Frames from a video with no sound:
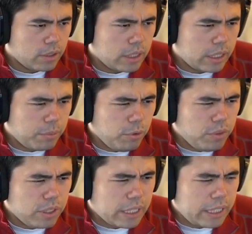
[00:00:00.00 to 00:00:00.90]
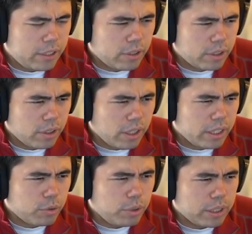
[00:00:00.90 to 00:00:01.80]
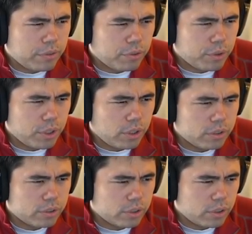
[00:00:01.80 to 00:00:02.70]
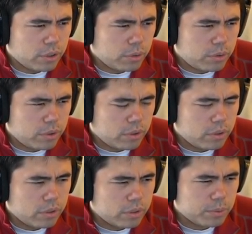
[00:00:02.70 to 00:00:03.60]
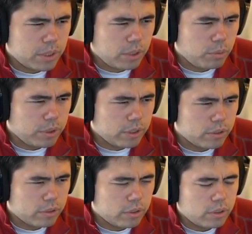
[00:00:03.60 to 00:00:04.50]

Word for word: Okay, I can move the knight here. I thought I had queen f3 also. Some kind of weird